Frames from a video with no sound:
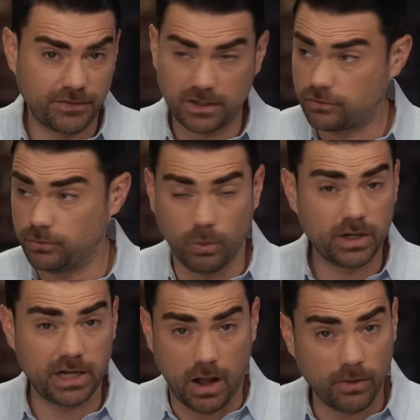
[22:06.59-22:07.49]
the fact that she
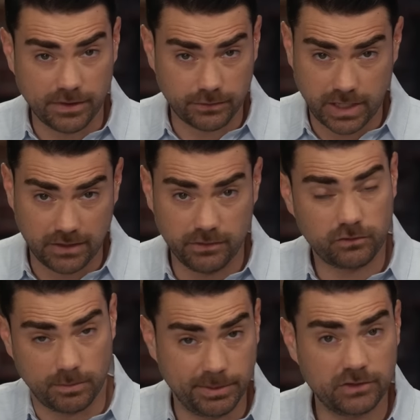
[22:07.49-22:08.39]
wanted all the other
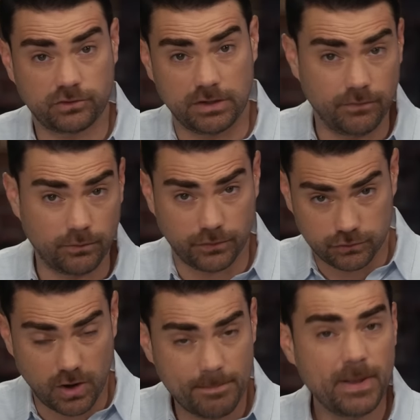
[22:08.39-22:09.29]
candidates to pledge they'd vote for
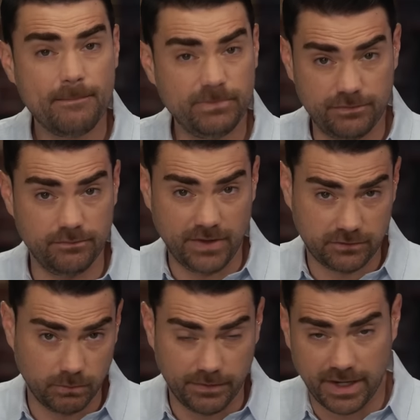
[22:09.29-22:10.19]
Trump if, in
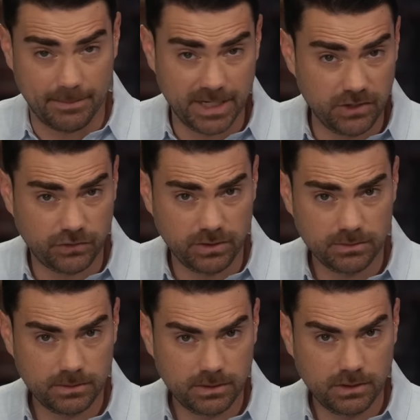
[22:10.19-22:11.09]
fact, he won the nomination.
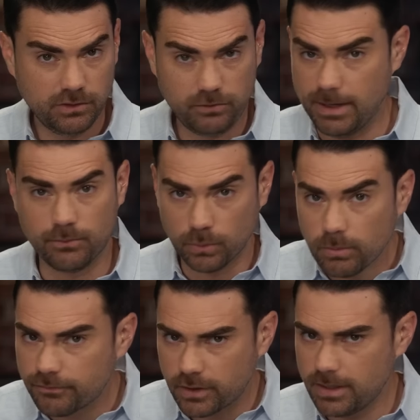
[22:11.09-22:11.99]
She made
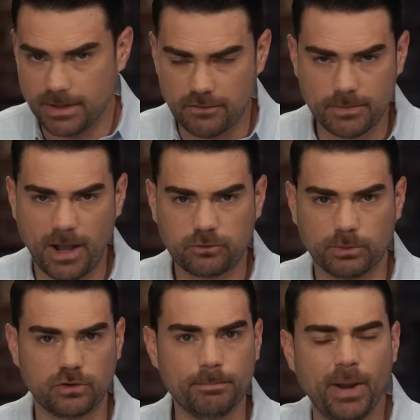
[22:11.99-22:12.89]
room for him at every
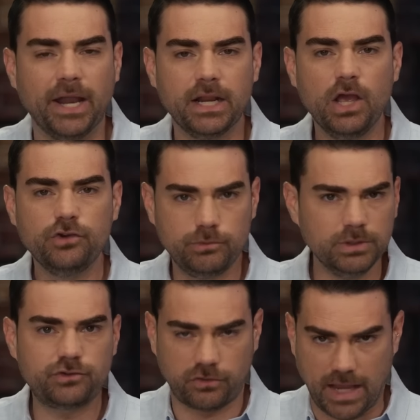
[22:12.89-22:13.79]
possible turn, but she
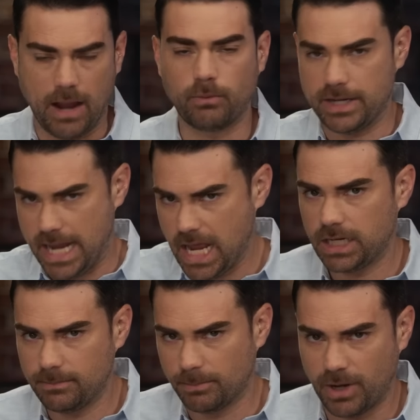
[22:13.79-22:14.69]
wouldn't just outright
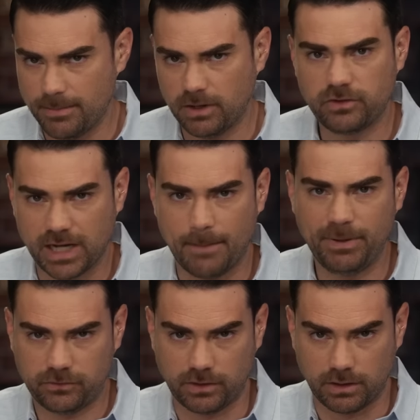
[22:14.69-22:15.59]
hand him the primaries and got
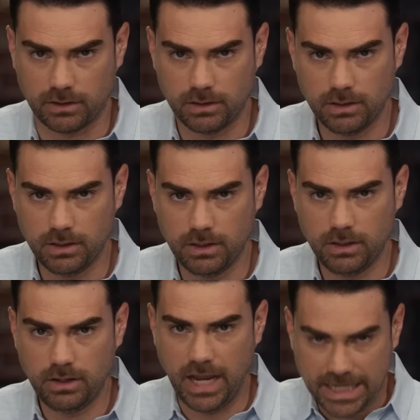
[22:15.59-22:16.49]
pissed at her.
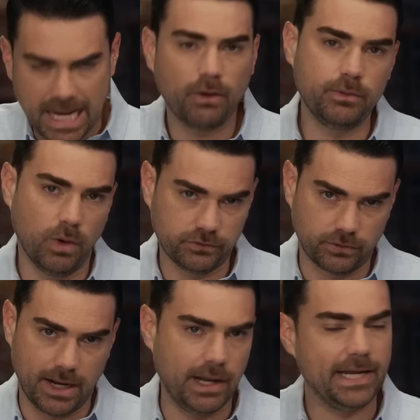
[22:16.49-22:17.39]
And now he wants
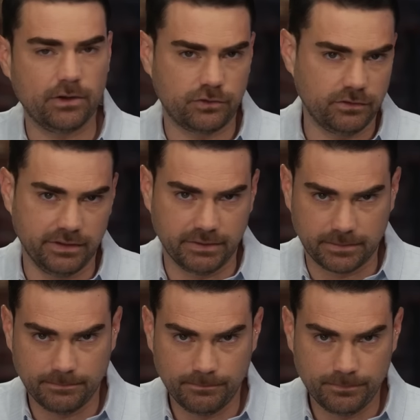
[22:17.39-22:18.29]
her out, and now she's leaving.